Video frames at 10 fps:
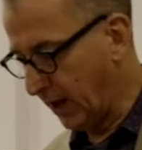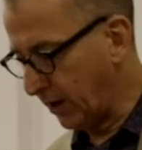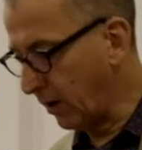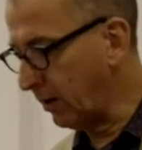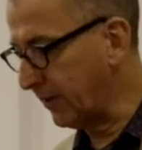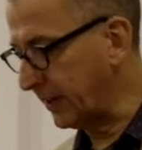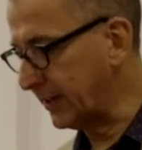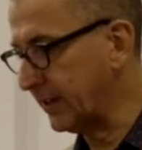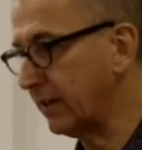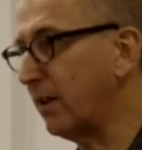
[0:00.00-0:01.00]
None of
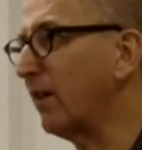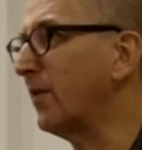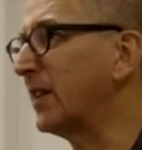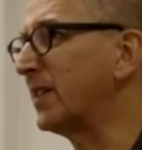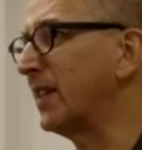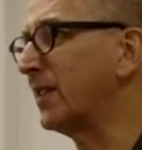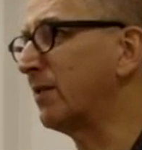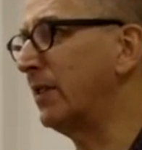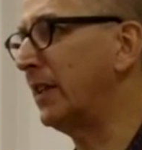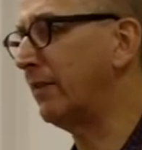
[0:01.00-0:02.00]
this is
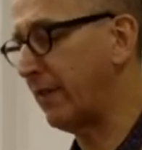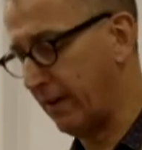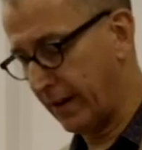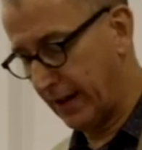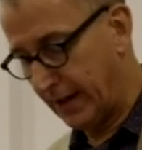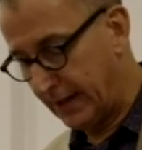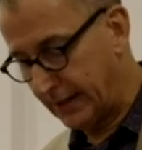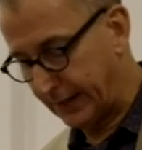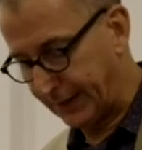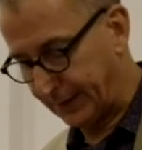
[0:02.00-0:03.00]
really very
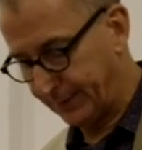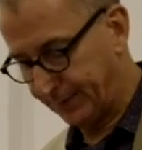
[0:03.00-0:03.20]
easy.